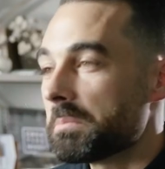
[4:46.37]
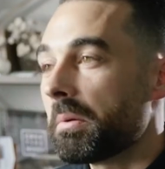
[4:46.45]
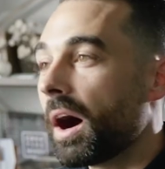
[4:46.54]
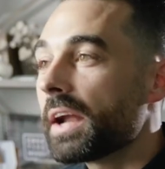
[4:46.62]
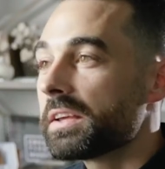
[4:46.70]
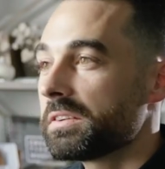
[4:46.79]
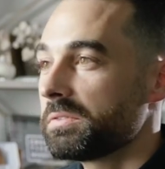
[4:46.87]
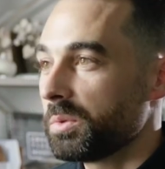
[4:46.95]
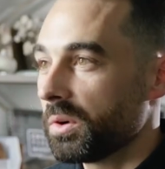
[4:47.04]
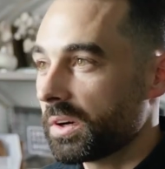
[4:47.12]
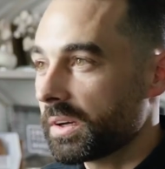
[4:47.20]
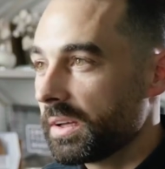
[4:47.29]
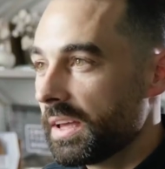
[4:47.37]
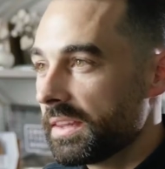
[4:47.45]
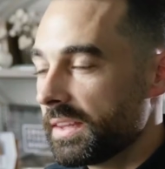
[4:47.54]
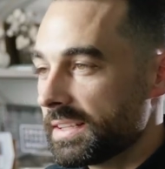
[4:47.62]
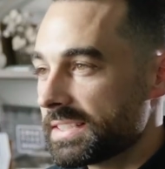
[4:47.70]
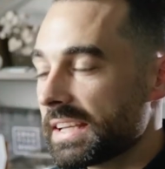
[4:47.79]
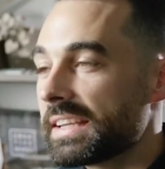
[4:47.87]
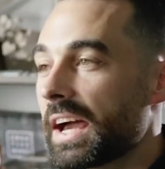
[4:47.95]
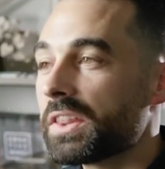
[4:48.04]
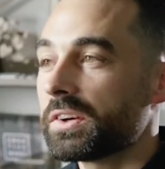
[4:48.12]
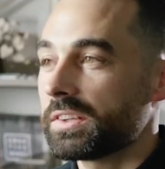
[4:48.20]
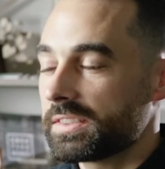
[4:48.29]
a body of work that
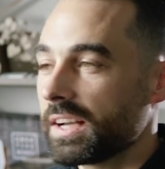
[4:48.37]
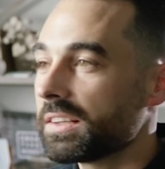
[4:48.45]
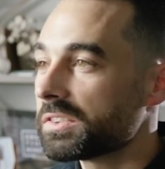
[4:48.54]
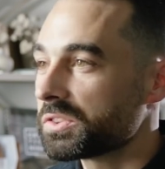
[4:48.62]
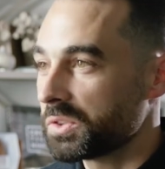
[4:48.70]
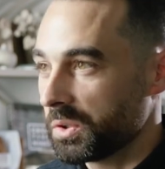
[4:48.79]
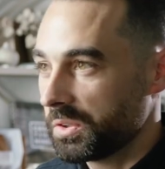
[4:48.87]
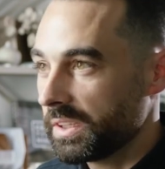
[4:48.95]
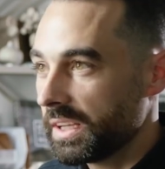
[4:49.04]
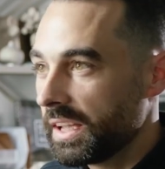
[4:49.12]
together tell a story.